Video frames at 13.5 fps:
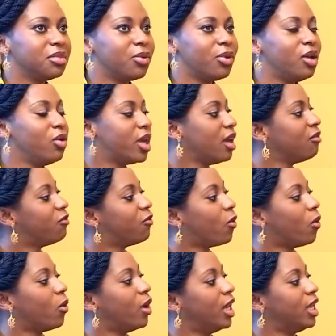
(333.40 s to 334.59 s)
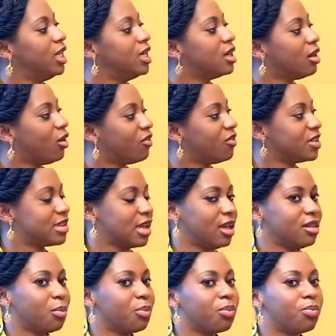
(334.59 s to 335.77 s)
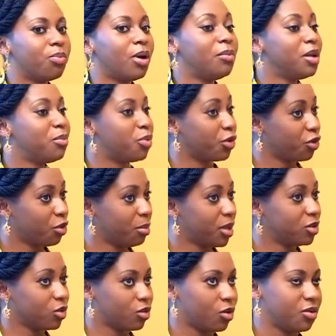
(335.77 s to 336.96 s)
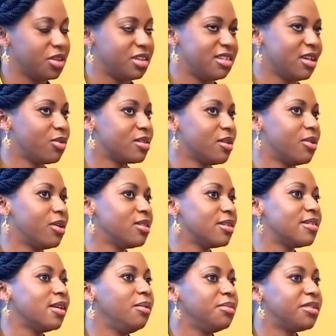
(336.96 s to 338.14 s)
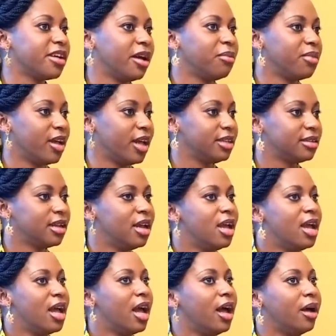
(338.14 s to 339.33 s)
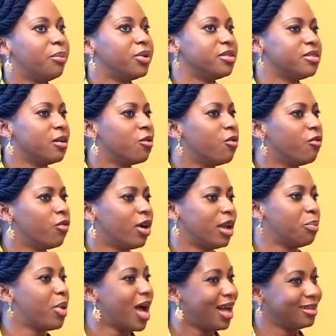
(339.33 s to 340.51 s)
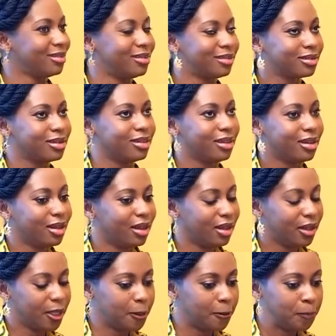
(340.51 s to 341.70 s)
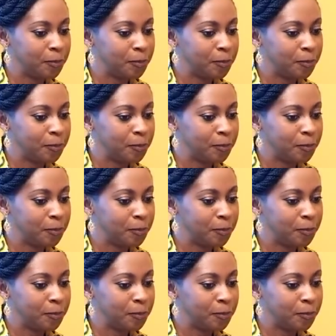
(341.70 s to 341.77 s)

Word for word: they were looking for a legal officer at the Public Procurement Authority. That was around the same time that uh, President Kufuor had passed the